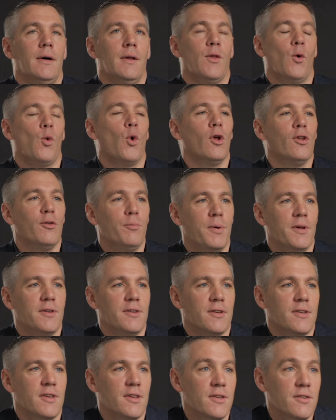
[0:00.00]
The world of
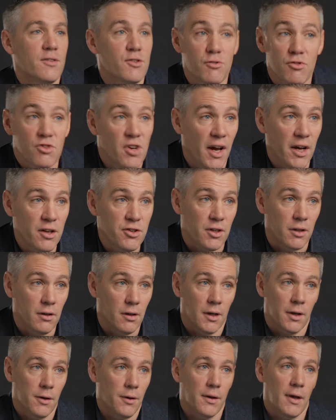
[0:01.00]
business is changing.
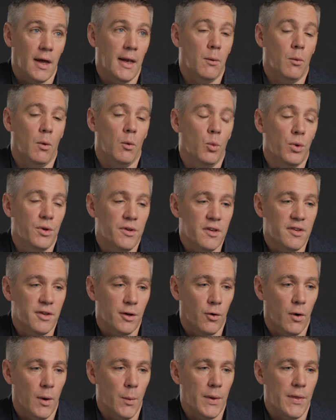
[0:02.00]
I don't think anyone would
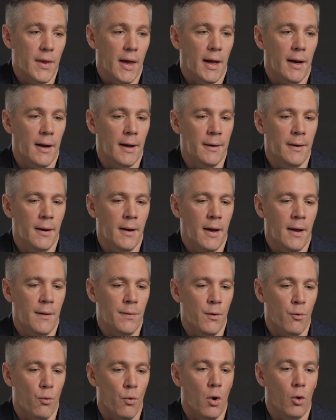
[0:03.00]
disagree with that.
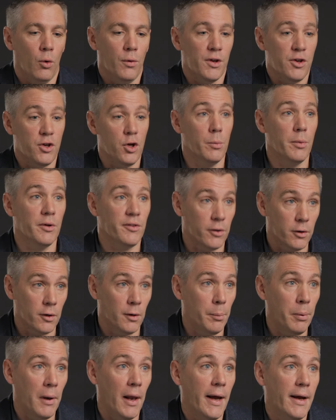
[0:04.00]
And the role that humans are going
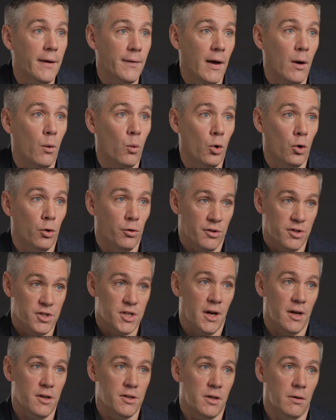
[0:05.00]
to play in that world is
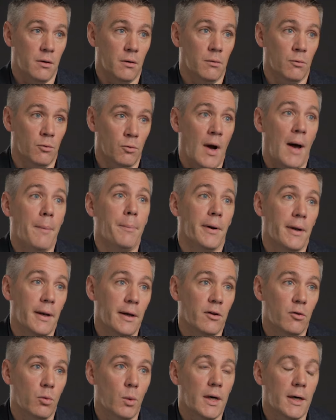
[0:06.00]
changing
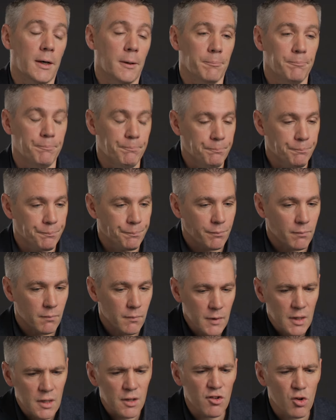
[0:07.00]
rapidly as well.
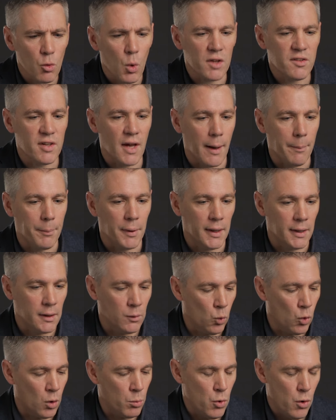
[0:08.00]
So what's happening?
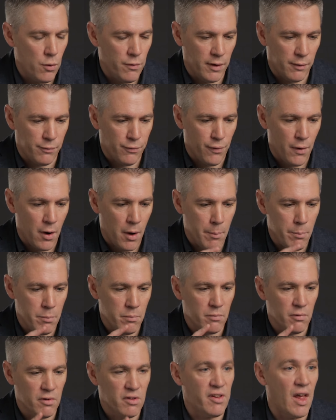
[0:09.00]
We're moving
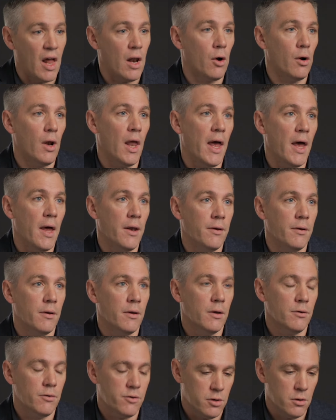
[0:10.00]
from seller-led
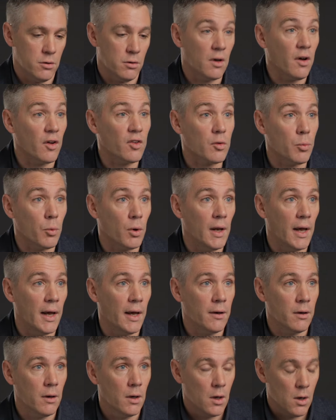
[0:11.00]
to
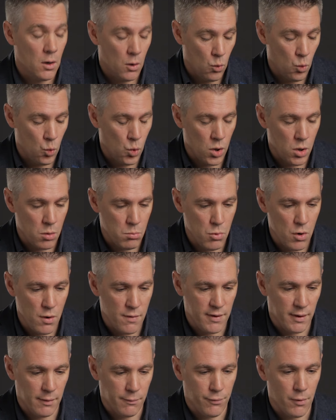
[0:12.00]
customer-led. We're
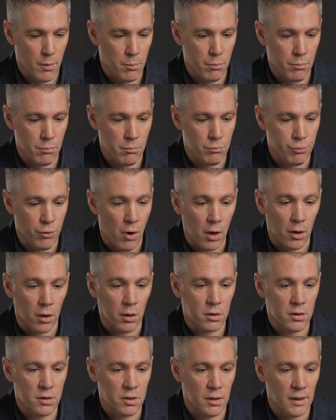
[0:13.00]
moving from
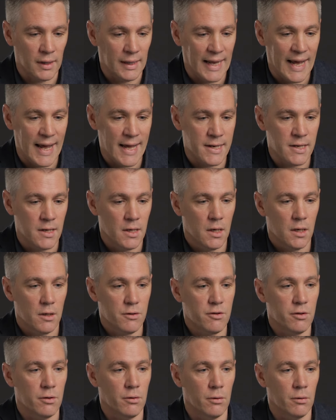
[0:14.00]
product-led
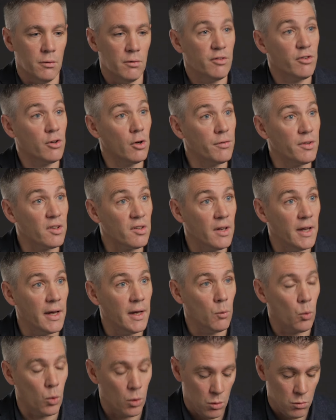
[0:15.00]
to
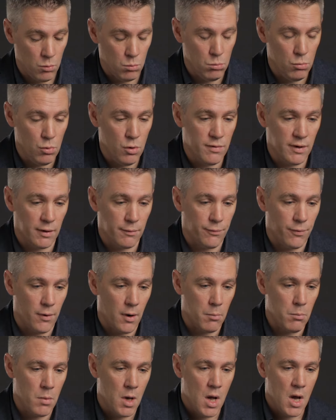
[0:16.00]
service-led. We're moving
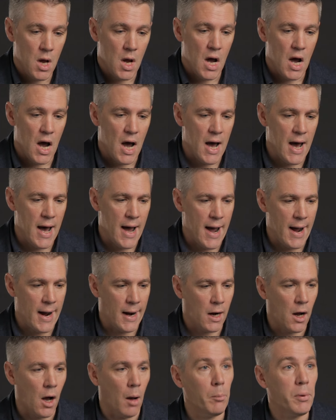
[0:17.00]
from
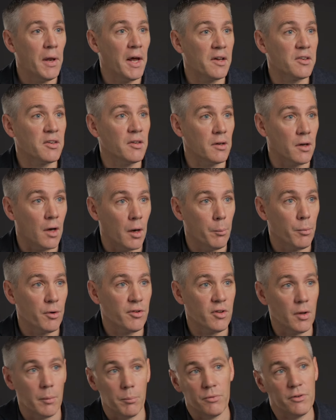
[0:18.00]
complex and
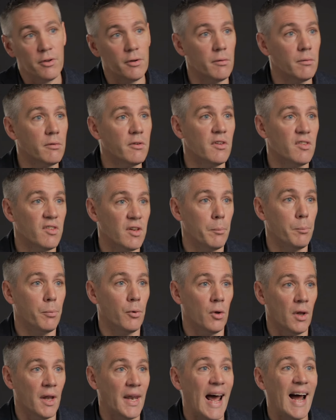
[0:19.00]
cumbersome to
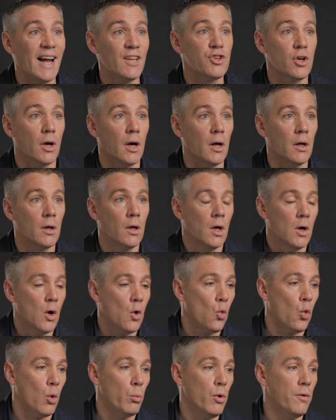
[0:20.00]
simple and agile.
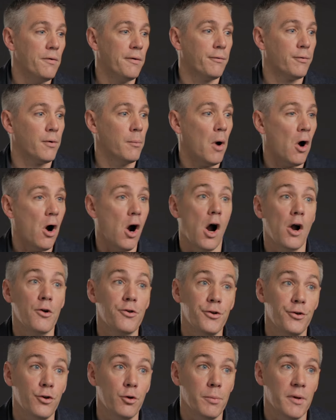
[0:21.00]
We're moving from hard
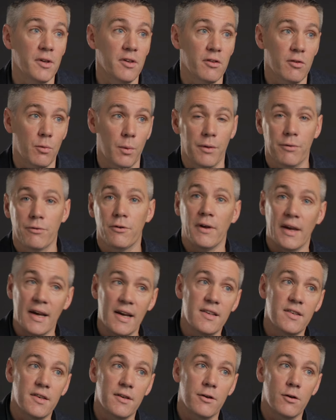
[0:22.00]
to do business with to
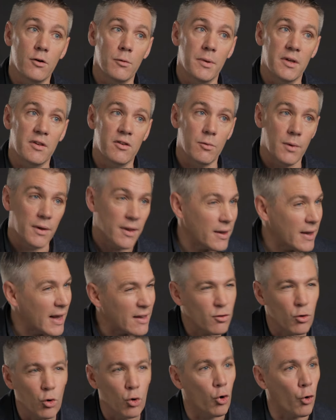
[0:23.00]
easy to do business with. And
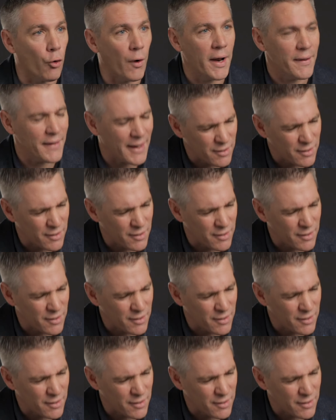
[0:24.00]
that's all great.